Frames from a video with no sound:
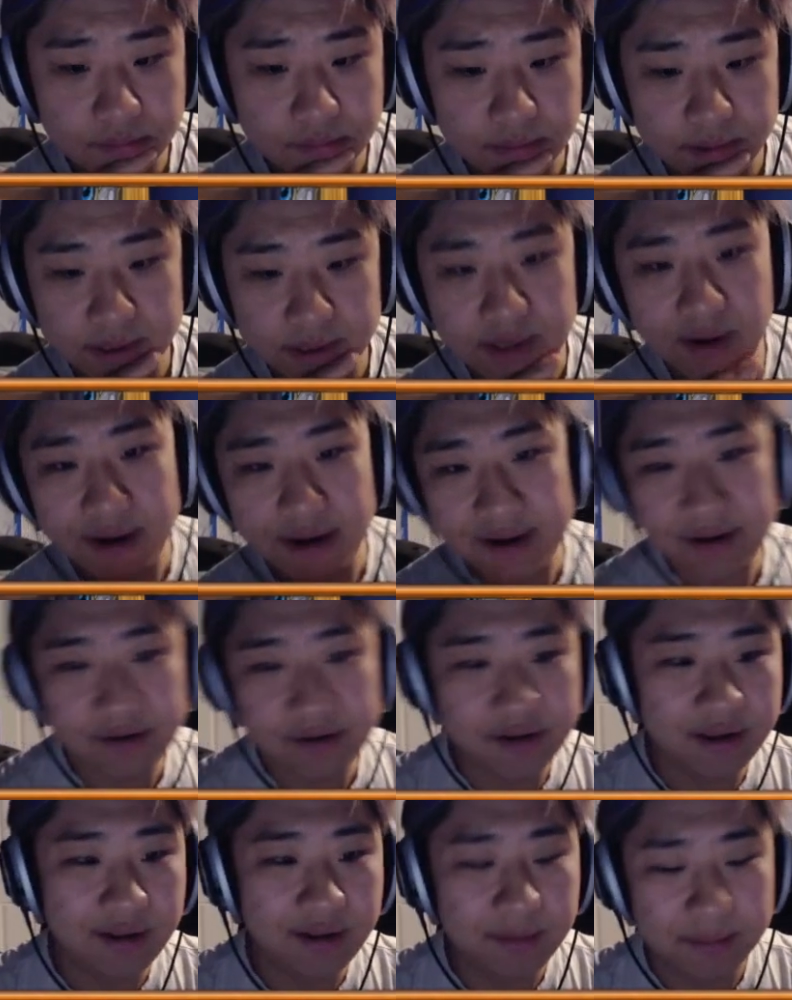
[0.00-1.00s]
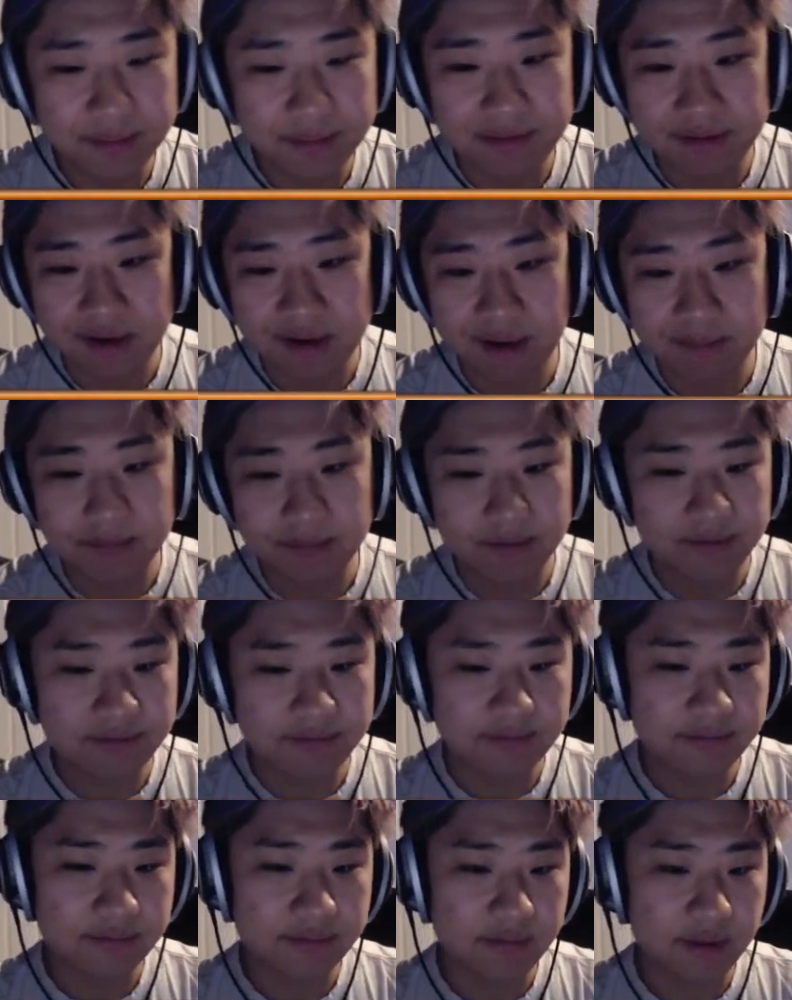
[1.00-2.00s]
You know, I could kill him with
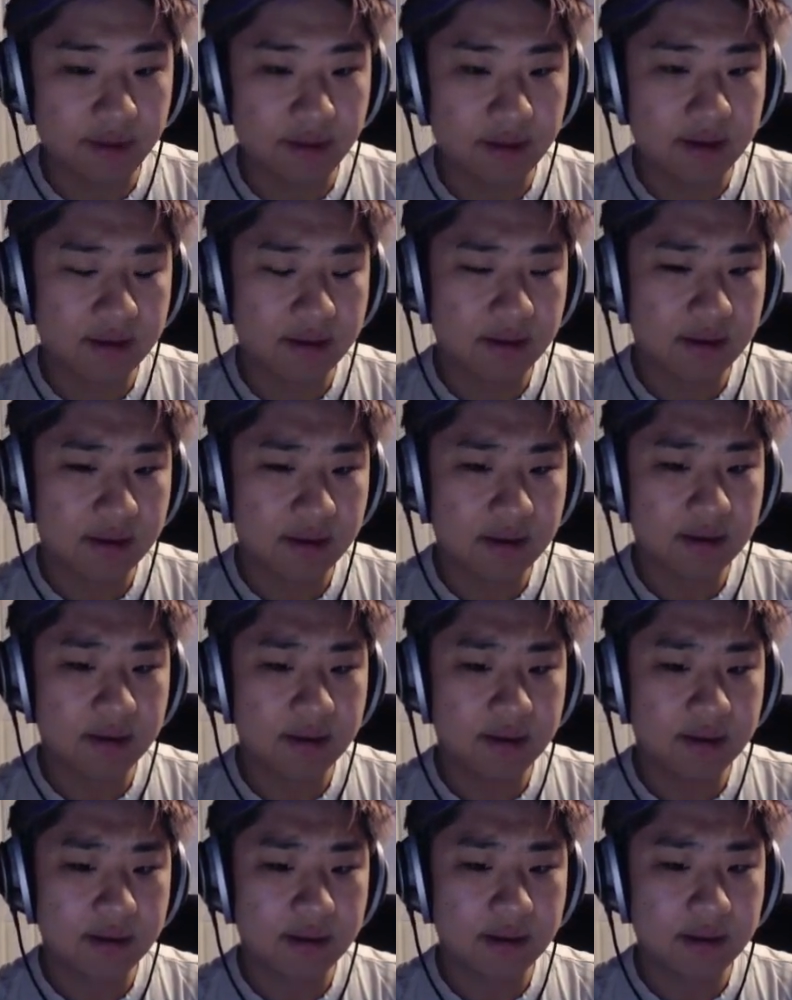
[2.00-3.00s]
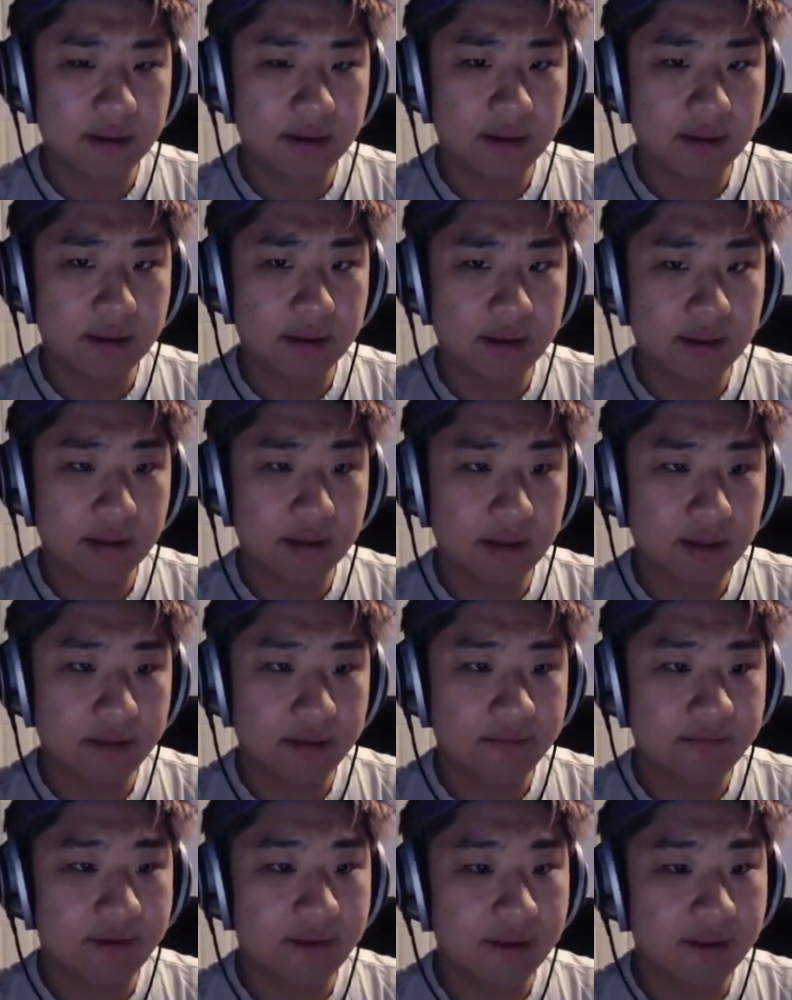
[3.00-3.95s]
Anomalous. Like, he's not